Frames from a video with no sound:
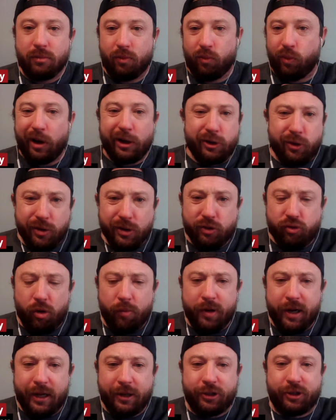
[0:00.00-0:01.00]
Racial
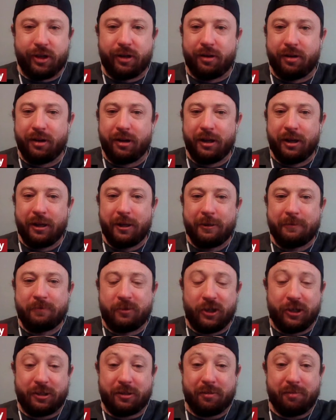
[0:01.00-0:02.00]
discrimination,
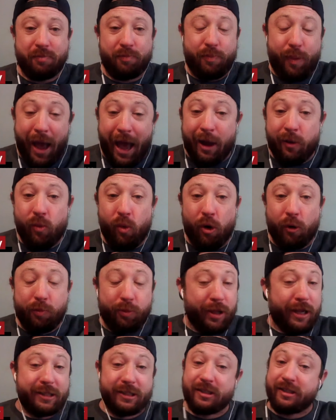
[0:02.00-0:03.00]
just bad
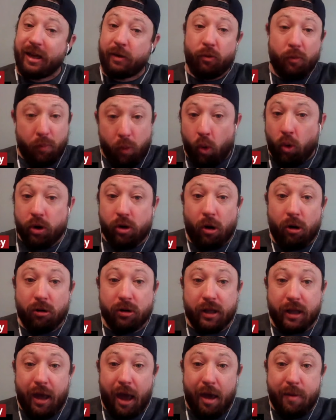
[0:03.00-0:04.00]
workplaces, that report card
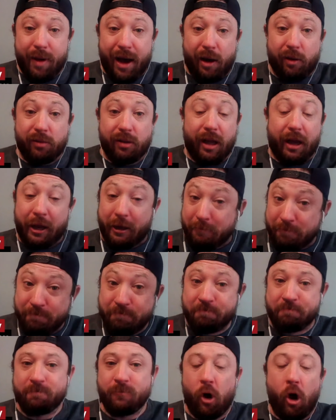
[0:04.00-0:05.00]
that came out, like
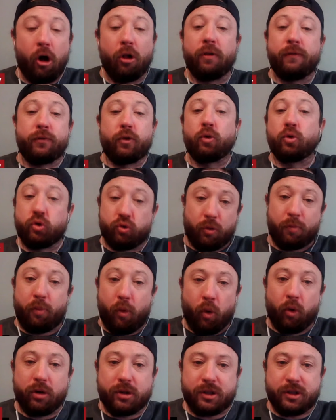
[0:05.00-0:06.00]
all of those
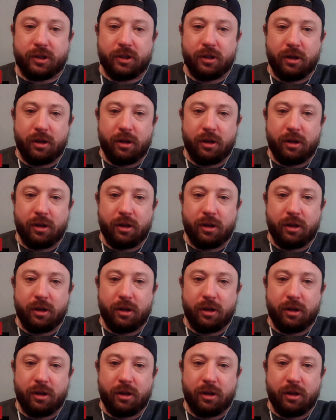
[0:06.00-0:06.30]
reports